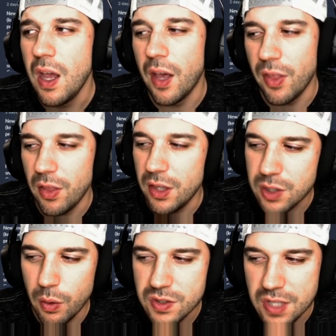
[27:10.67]
And then let's go
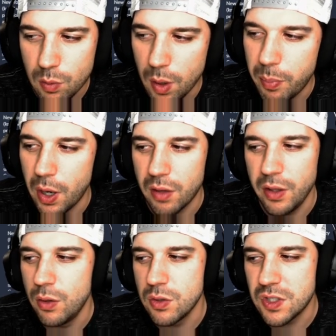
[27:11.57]
to Saquon Barkley,
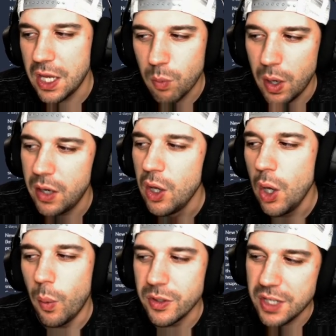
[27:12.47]
who Saquon
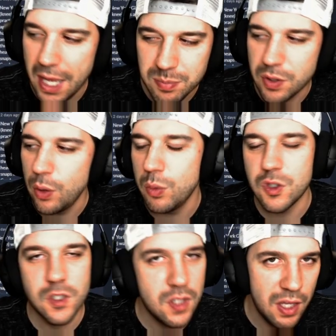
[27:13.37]
was an absolute
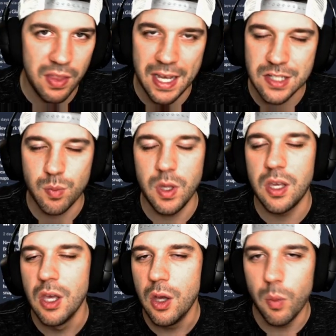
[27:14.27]
stud last week,
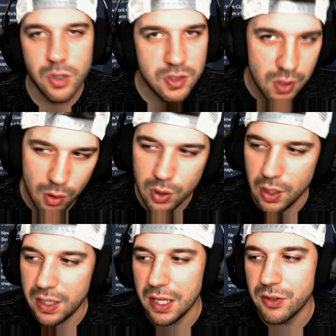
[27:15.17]
was so good
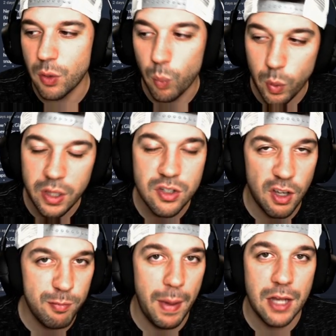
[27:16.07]
against a really tough
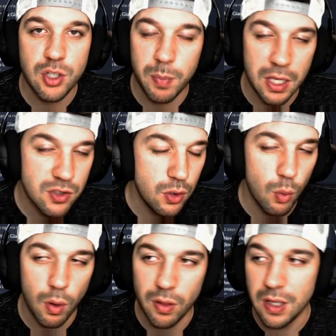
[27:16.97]
matchup against New
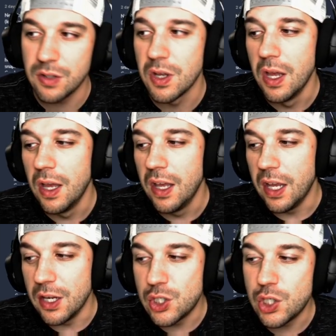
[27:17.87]
Orleans.
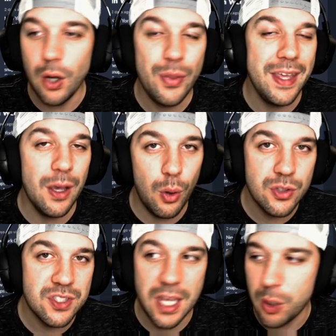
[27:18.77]
He showed the old
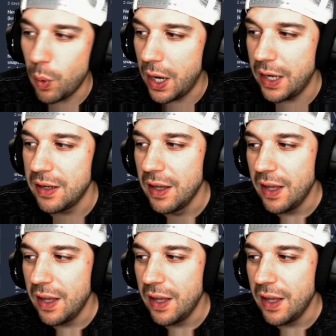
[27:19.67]
Saquon